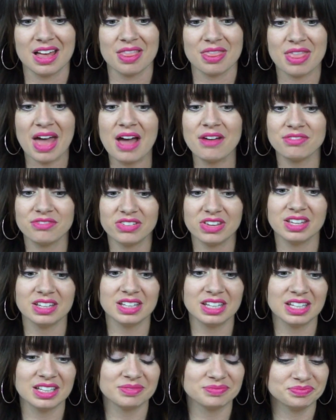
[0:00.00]
That
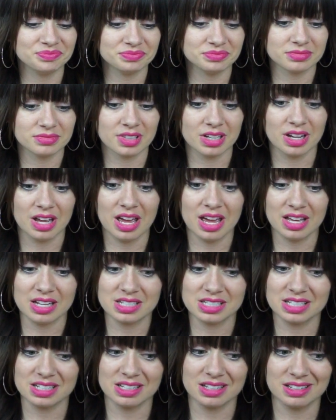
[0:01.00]
feeling,
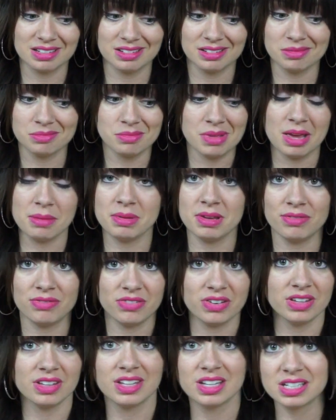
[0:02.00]
and maybe
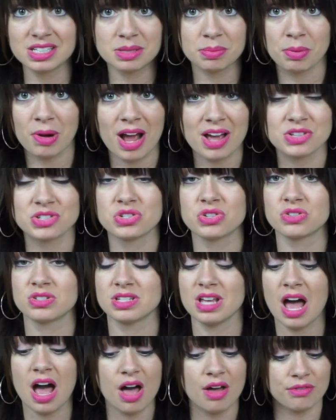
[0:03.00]
feeling depressed
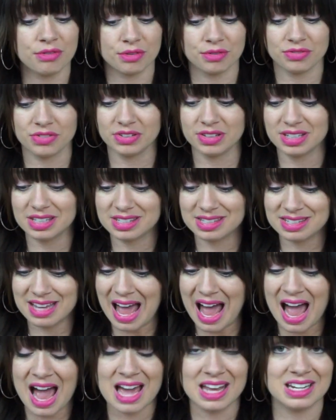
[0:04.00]
yourself or feeling
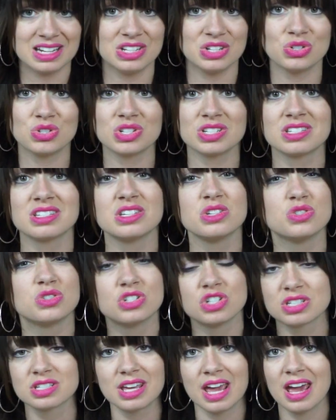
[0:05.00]
sad, and you
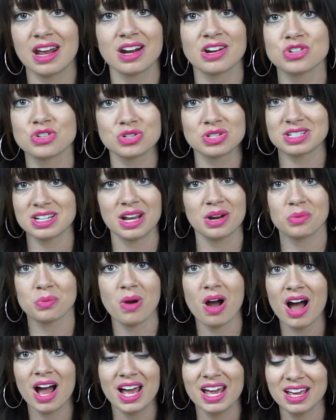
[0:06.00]
just can't understand
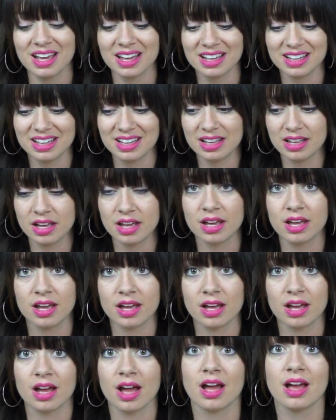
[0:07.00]
why.
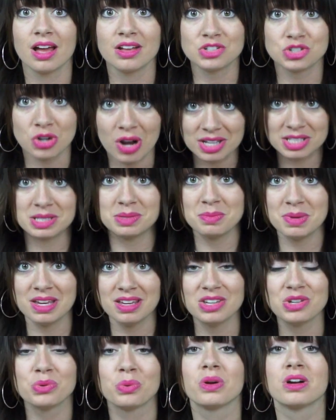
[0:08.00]
Trust
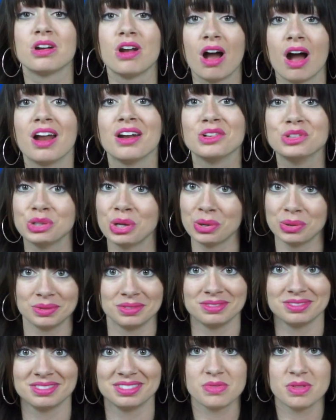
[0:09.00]
me, you are not alone.
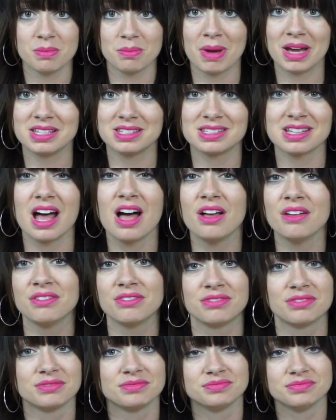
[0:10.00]

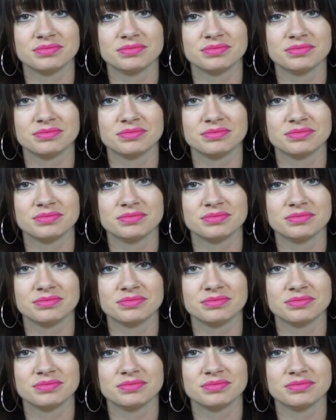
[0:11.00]
Myself